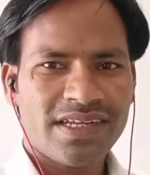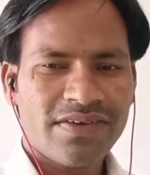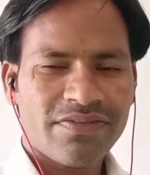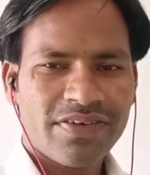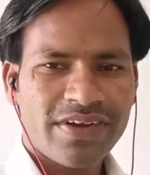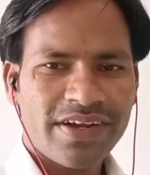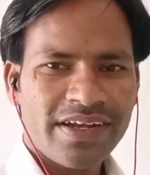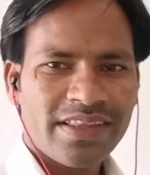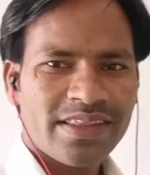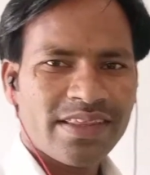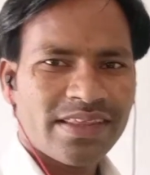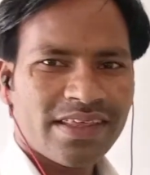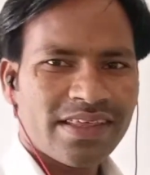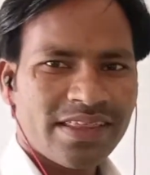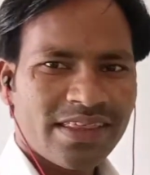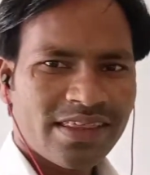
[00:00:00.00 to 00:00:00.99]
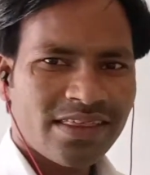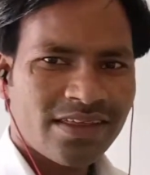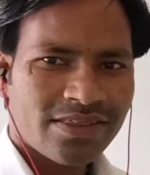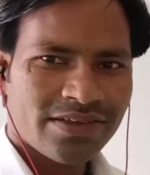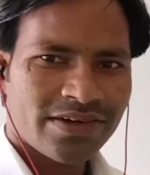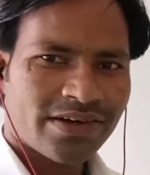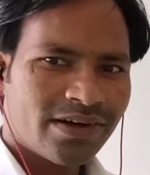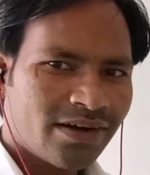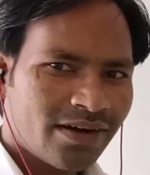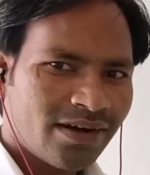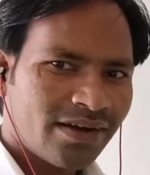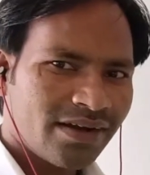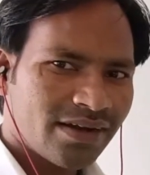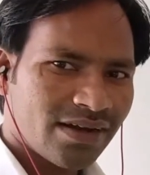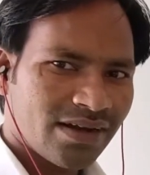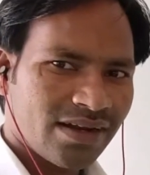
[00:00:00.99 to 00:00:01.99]
dear friends. This is the third
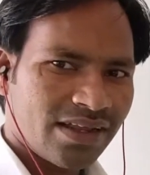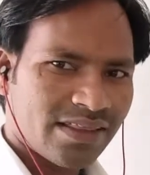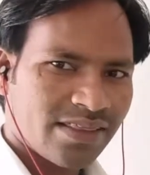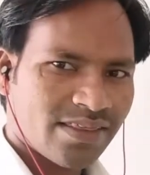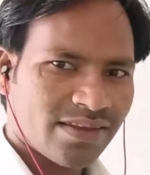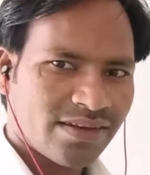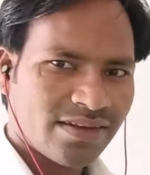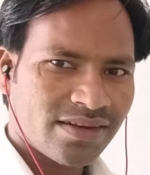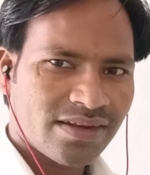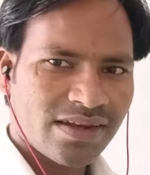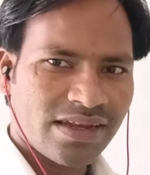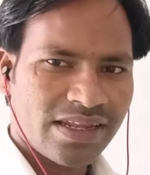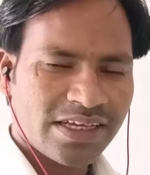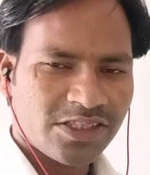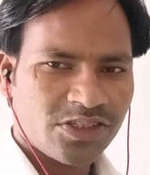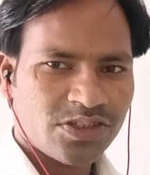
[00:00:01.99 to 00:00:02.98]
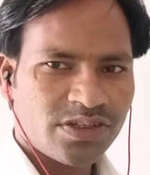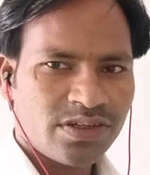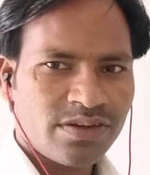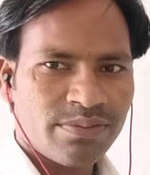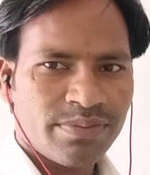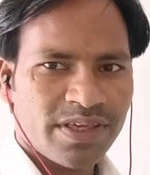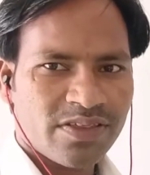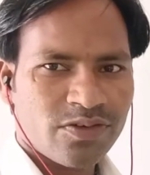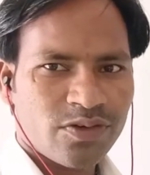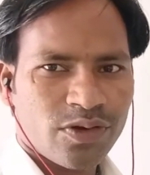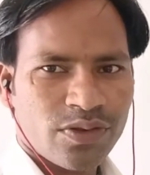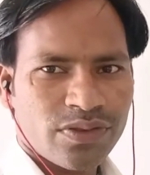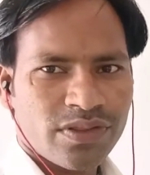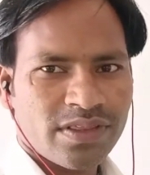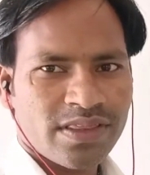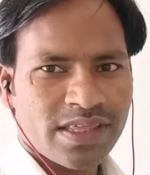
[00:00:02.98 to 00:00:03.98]
lesson lecture based
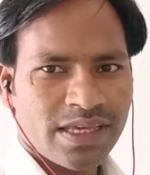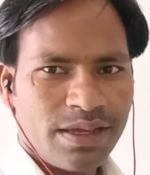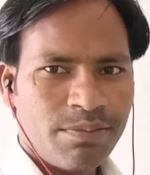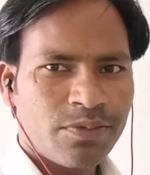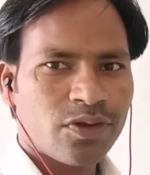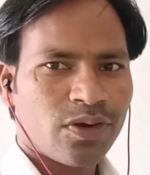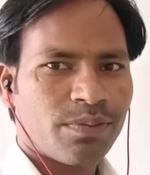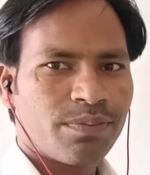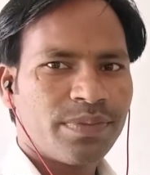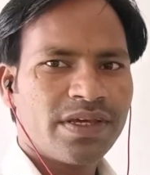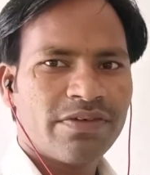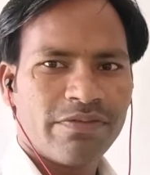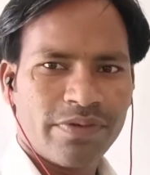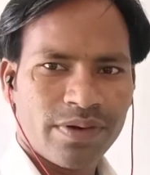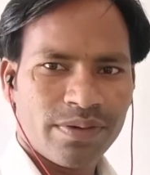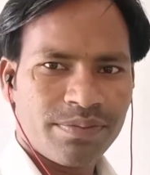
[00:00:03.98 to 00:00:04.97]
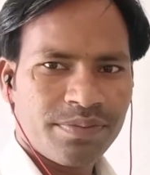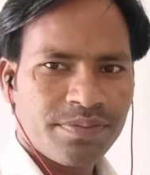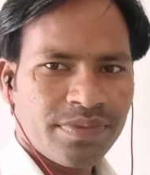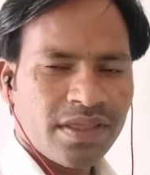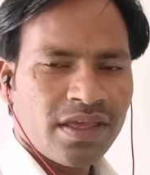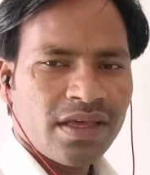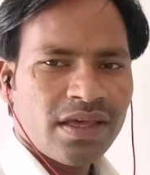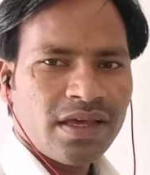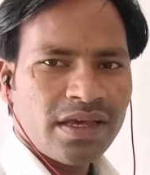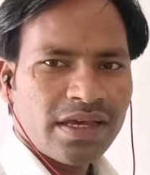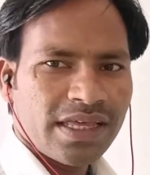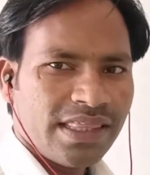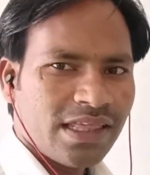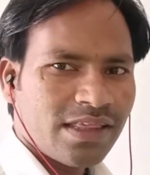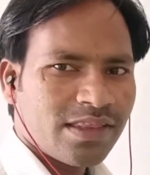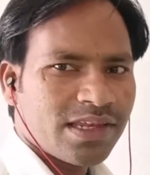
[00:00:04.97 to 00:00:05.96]
on the same topic verb.
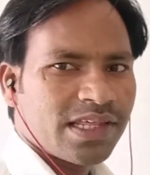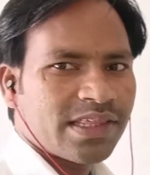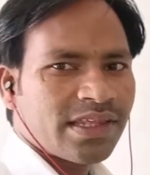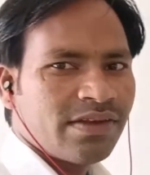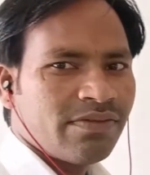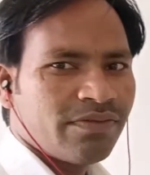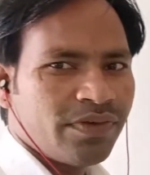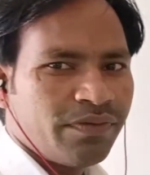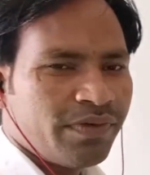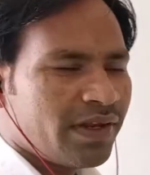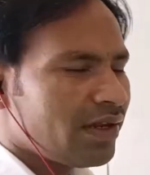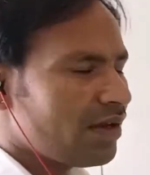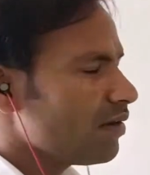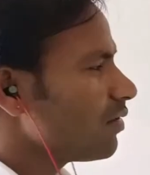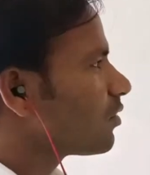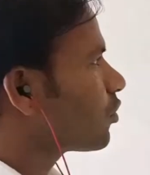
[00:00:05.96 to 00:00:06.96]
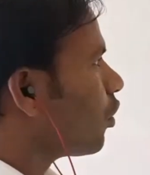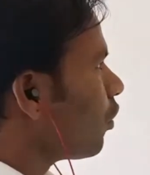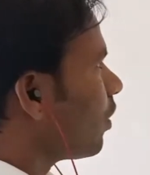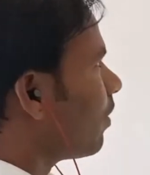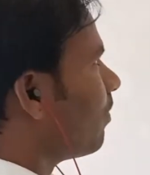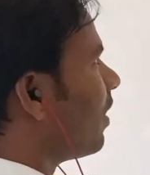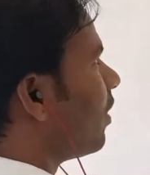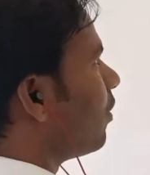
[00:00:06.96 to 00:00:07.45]
In this lesson, we will talk